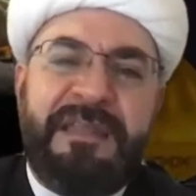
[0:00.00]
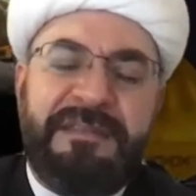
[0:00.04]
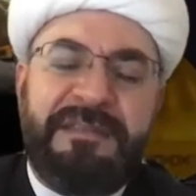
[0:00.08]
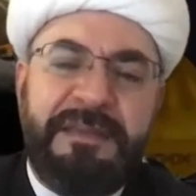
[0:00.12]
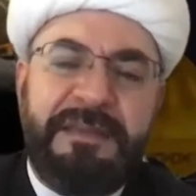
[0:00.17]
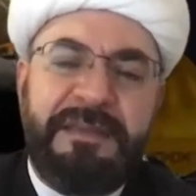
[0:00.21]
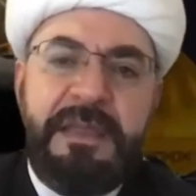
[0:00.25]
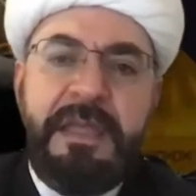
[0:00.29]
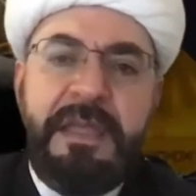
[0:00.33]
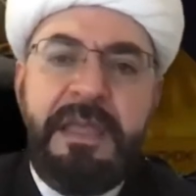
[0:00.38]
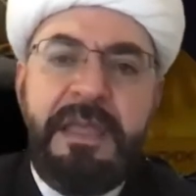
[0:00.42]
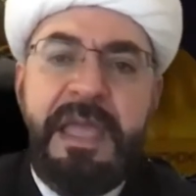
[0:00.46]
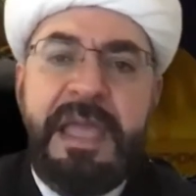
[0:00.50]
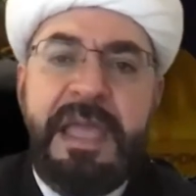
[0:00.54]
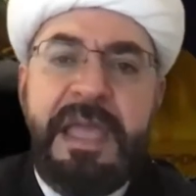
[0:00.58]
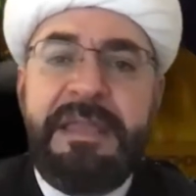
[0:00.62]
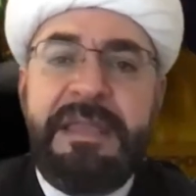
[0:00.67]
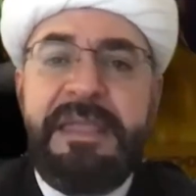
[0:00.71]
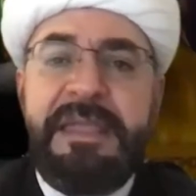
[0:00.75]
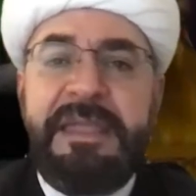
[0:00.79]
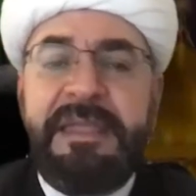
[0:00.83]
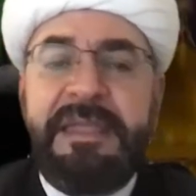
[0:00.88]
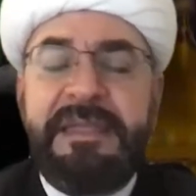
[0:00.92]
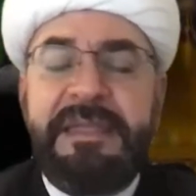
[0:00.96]
And he
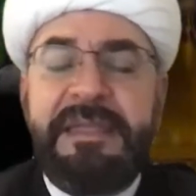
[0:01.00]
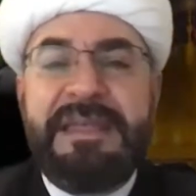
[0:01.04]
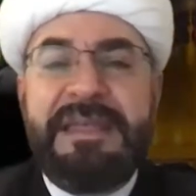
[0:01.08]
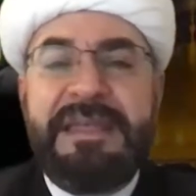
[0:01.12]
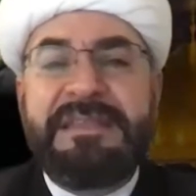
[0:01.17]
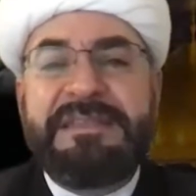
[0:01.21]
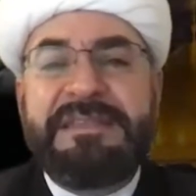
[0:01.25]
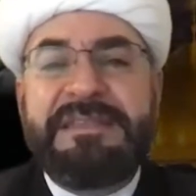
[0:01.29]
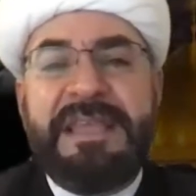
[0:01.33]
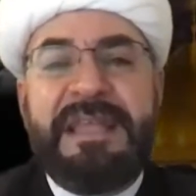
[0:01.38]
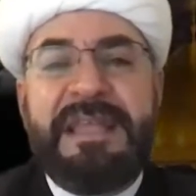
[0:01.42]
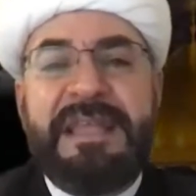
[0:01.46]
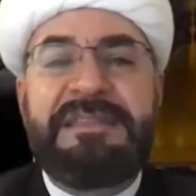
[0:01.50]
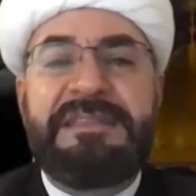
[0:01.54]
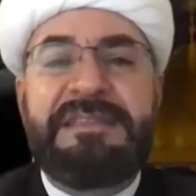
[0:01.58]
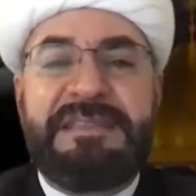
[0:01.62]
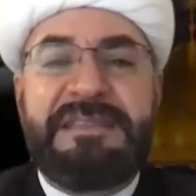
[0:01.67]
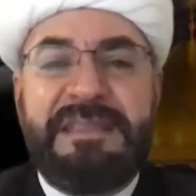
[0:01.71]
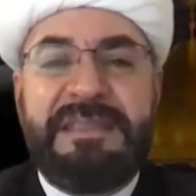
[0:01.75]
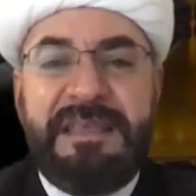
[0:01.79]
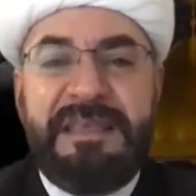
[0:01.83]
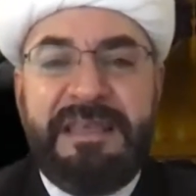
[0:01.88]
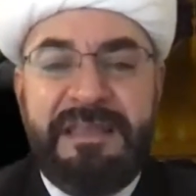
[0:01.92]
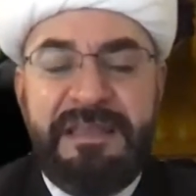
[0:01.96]
sends the
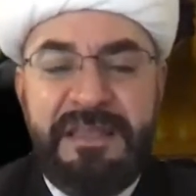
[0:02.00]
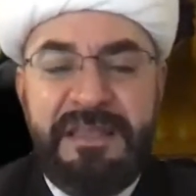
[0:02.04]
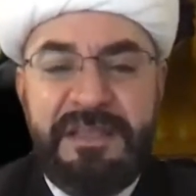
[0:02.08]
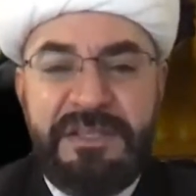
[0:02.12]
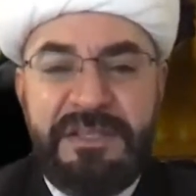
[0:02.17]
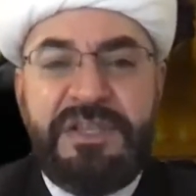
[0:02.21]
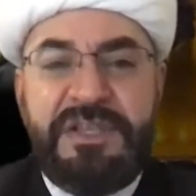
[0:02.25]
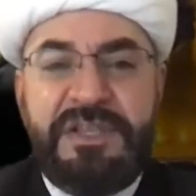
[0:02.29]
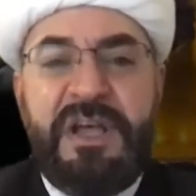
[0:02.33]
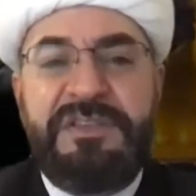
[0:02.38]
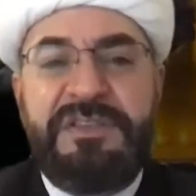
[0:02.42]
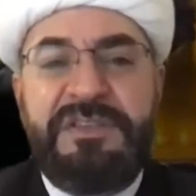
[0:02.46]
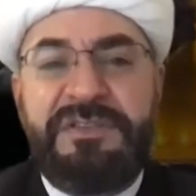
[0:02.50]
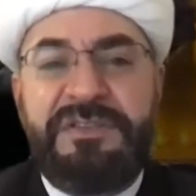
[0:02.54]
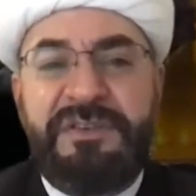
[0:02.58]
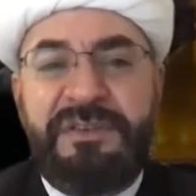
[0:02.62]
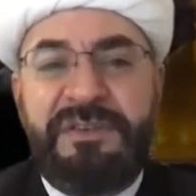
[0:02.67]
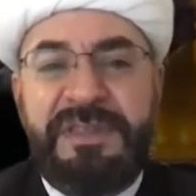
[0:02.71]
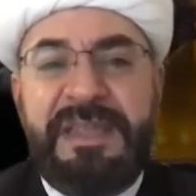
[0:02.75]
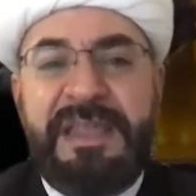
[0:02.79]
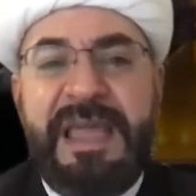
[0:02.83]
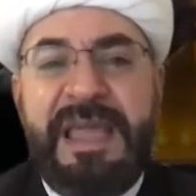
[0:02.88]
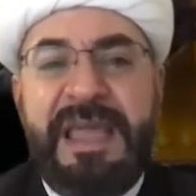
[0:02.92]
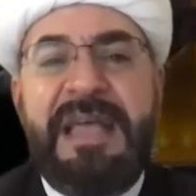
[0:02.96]
saucer that
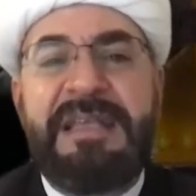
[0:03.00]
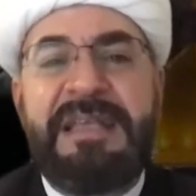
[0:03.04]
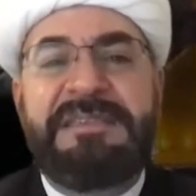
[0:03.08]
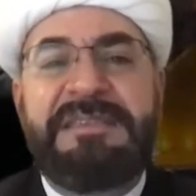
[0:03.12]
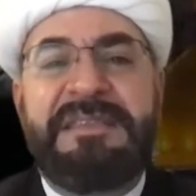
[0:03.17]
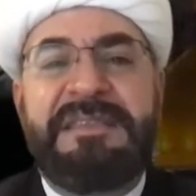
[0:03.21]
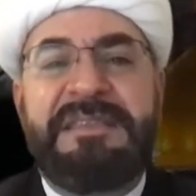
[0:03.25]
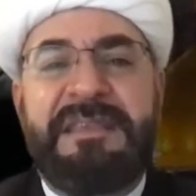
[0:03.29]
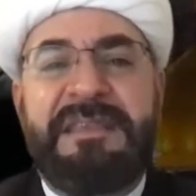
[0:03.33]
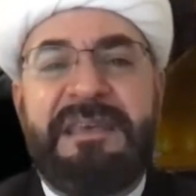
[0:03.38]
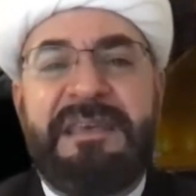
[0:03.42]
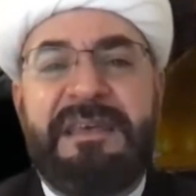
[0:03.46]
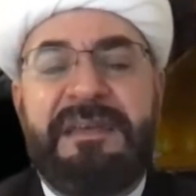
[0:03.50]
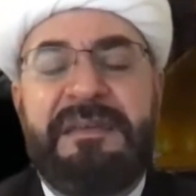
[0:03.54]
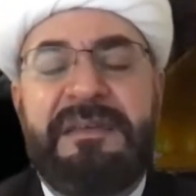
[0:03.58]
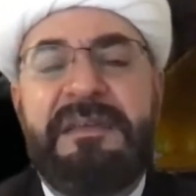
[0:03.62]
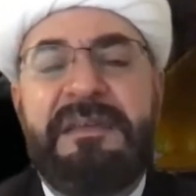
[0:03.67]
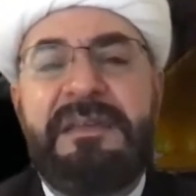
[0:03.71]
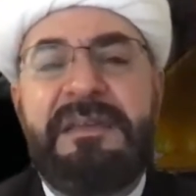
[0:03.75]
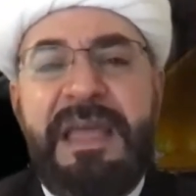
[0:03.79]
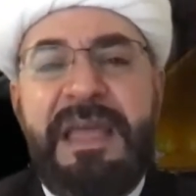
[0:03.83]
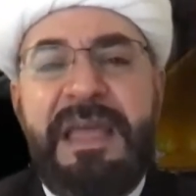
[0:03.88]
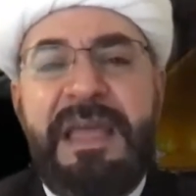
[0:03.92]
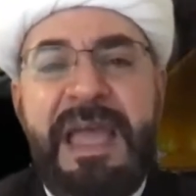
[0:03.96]
has the
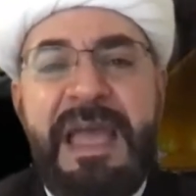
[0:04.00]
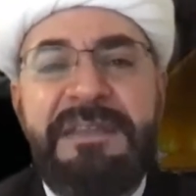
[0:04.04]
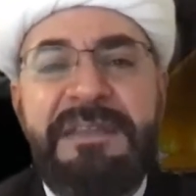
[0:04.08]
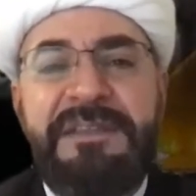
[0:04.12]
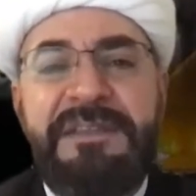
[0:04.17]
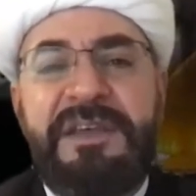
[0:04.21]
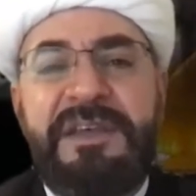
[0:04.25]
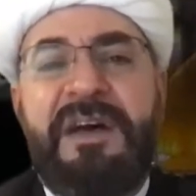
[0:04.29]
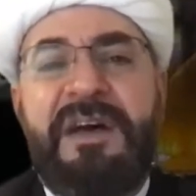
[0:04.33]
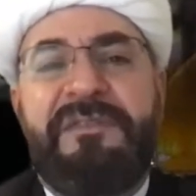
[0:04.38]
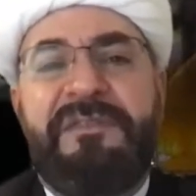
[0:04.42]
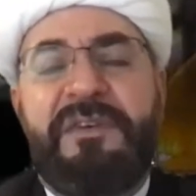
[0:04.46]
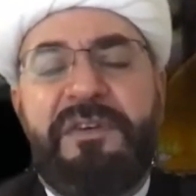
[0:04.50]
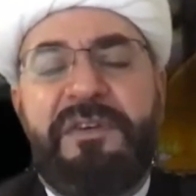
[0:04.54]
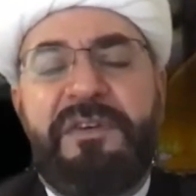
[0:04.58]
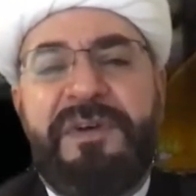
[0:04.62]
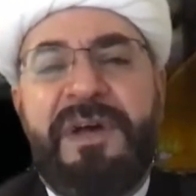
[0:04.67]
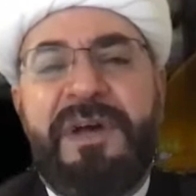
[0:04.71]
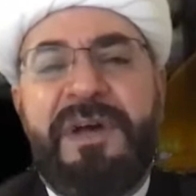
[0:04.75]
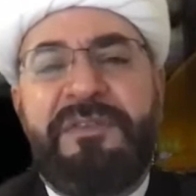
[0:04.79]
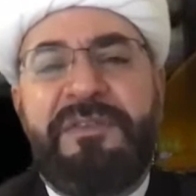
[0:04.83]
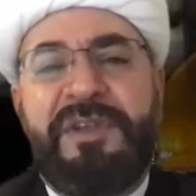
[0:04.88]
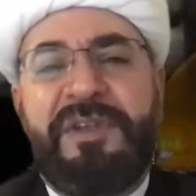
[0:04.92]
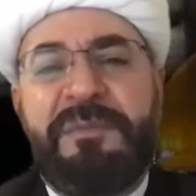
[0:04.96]
head of her father,
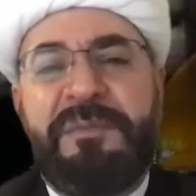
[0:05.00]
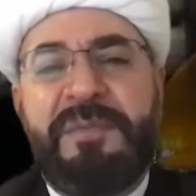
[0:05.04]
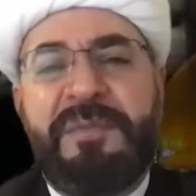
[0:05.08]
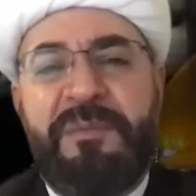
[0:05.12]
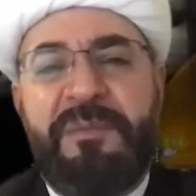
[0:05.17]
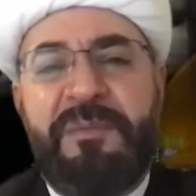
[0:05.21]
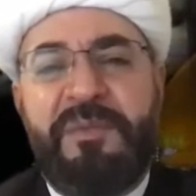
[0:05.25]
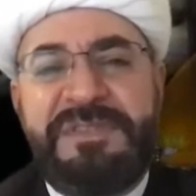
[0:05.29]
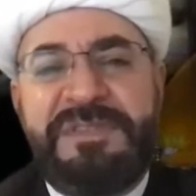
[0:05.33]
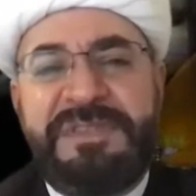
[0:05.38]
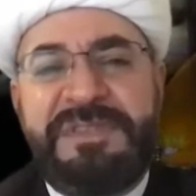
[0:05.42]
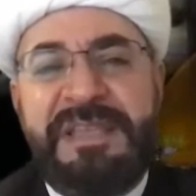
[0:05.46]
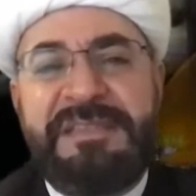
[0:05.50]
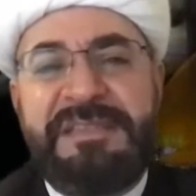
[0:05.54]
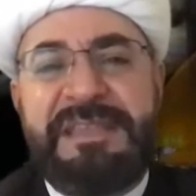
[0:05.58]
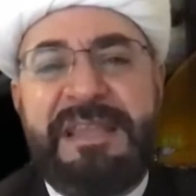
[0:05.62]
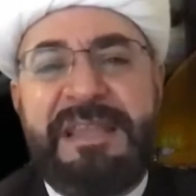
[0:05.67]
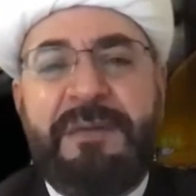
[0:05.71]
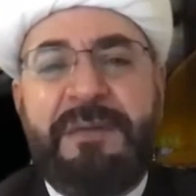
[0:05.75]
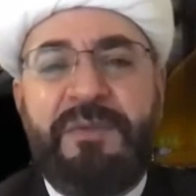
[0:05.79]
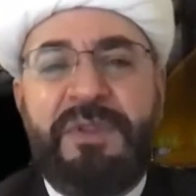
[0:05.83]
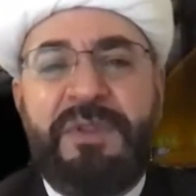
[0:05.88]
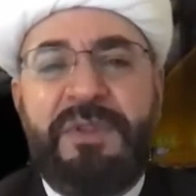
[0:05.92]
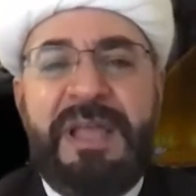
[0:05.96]
Imam Hussein Salamullah
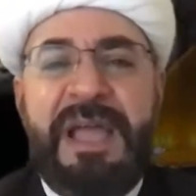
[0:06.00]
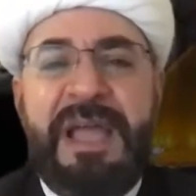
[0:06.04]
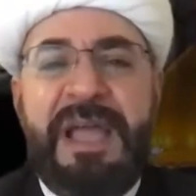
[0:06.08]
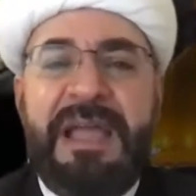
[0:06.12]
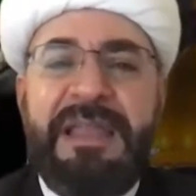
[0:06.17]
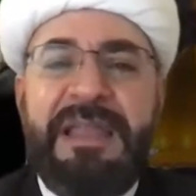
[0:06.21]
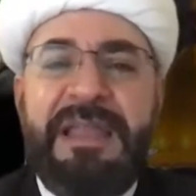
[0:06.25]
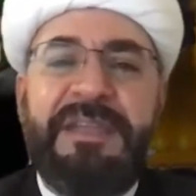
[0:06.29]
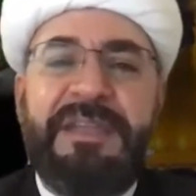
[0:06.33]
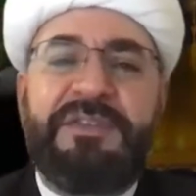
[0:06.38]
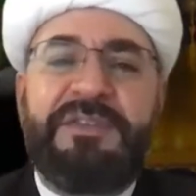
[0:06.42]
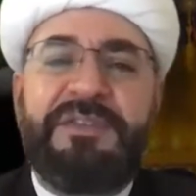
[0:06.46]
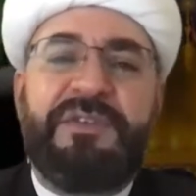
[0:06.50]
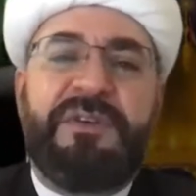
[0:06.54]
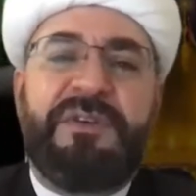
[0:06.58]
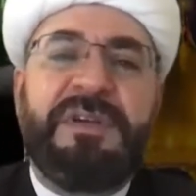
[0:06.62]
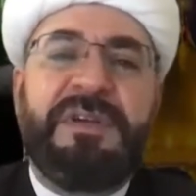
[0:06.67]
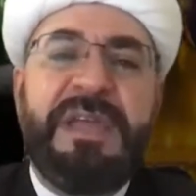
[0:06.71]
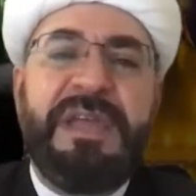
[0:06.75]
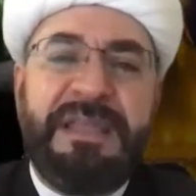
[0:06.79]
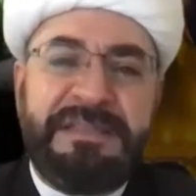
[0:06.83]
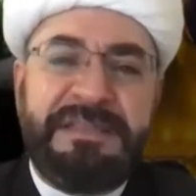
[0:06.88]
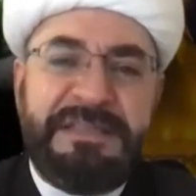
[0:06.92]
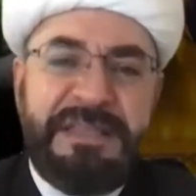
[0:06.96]
alayhi, to her. He says,
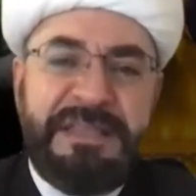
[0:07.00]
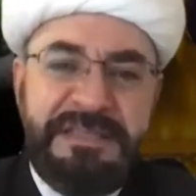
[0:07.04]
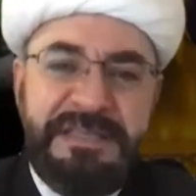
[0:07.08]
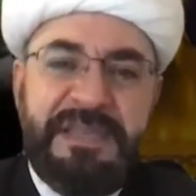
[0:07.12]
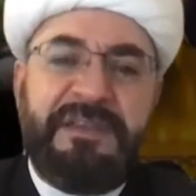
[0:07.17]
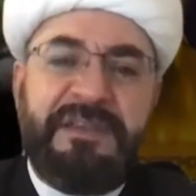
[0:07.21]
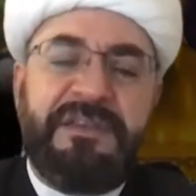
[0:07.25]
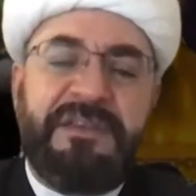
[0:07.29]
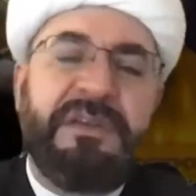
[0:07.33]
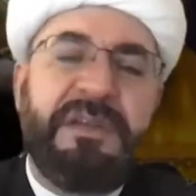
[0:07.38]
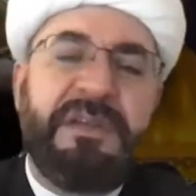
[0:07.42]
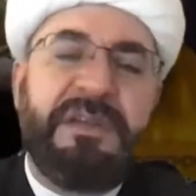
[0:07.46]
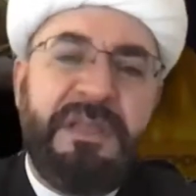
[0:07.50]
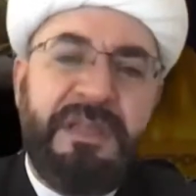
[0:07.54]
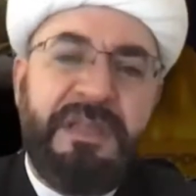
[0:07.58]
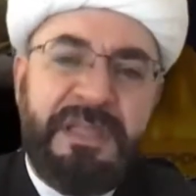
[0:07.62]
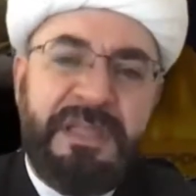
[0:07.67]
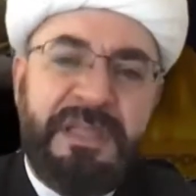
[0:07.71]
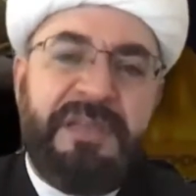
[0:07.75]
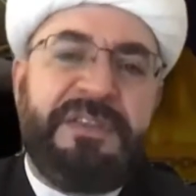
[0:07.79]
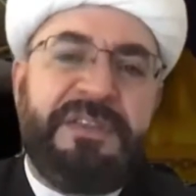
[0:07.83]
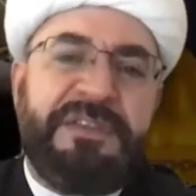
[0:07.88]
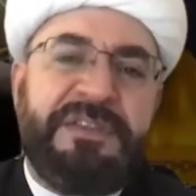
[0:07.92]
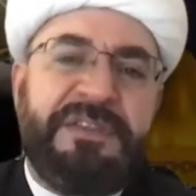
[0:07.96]
here, give it to
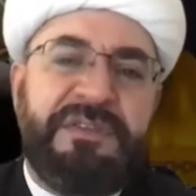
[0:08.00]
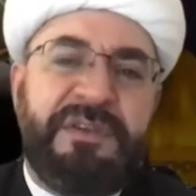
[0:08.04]
her.